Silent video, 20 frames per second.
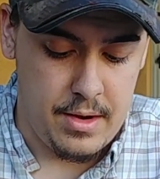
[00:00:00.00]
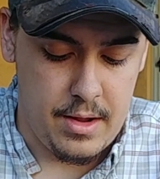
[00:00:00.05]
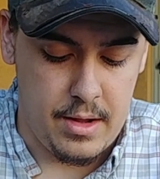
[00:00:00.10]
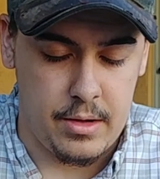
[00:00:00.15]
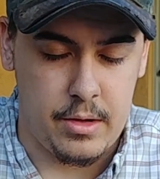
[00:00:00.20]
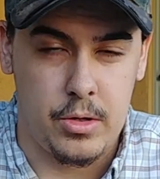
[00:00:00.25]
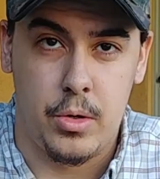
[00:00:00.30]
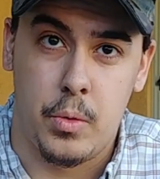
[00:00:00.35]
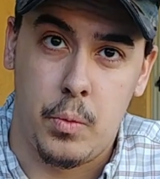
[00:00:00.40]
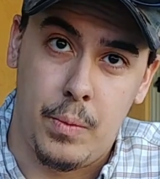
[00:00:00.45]
I
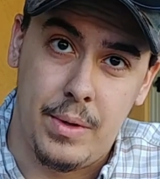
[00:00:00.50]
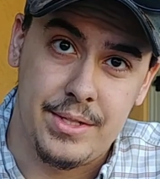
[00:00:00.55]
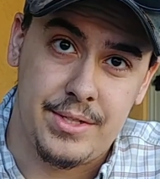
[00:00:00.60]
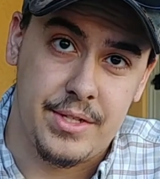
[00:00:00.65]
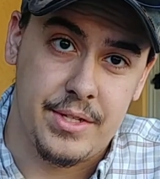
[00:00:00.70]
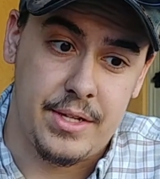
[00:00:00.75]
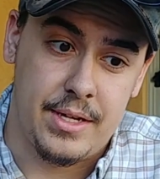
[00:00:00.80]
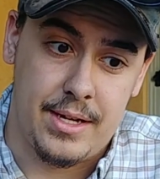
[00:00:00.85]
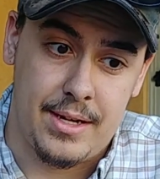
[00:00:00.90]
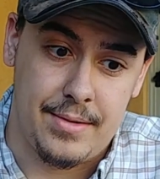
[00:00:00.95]
go
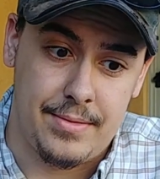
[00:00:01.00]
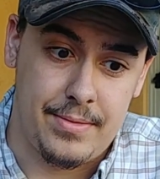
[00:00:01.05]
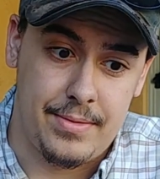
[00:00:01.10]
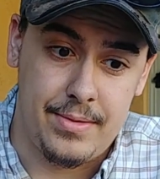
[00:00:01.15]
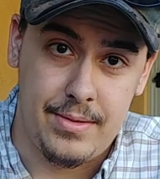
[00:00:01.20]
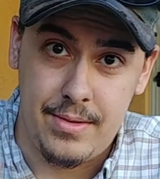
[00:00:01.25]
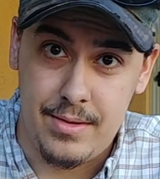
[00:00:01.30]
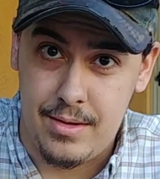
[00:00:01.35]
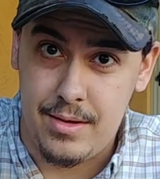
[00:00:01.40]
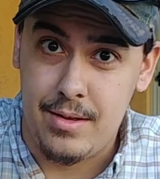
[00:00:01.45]
rinse it
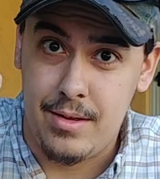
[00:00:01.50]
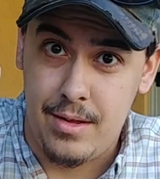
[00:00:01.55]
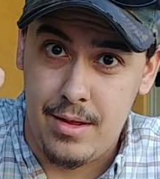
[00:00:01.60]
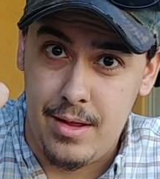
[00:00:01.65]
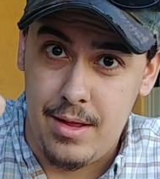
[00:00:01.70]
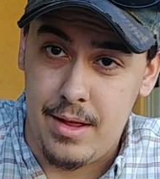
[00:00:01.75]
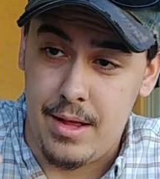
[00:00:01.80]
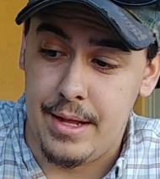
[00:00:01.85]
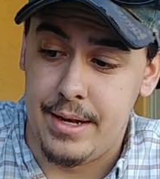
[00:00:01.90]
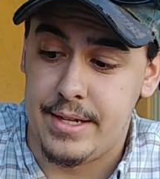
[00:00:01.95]
off
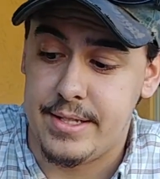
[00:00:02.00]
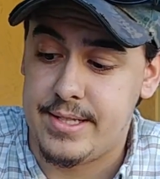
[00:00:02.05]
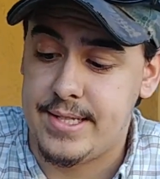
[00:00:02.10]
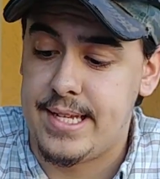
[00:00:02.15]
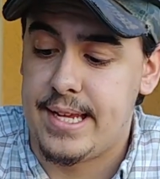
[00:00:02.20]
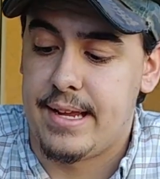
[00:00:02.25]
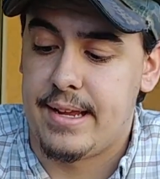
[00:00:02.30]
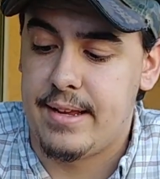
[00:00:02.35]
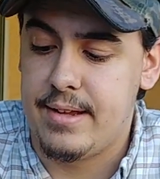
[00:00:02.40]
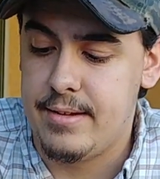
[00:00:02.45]
in the
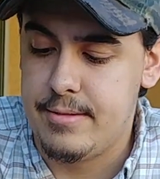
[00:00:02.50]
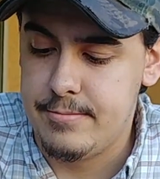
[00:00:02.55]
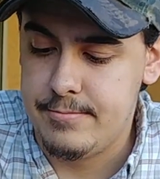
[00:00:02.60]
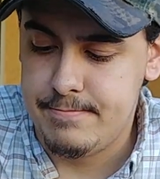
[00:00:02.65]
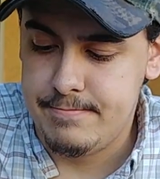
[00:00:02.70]
sink.